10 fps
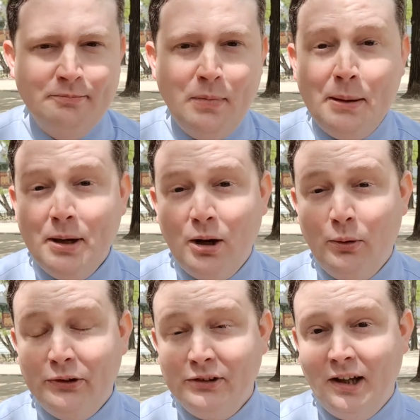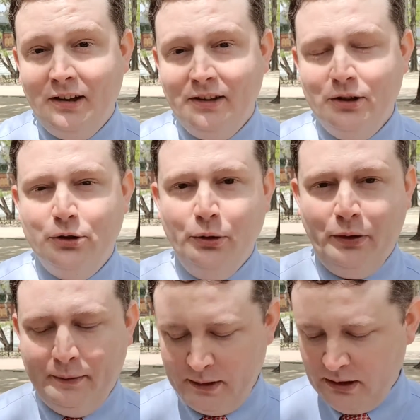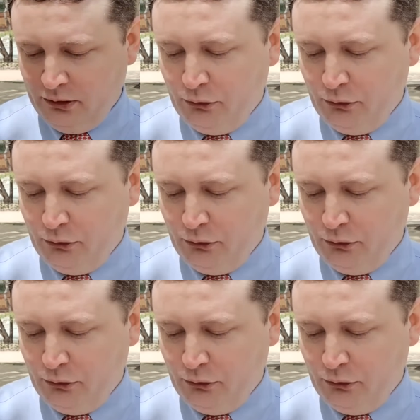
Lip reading: Maybe I wasn't telling the truth. So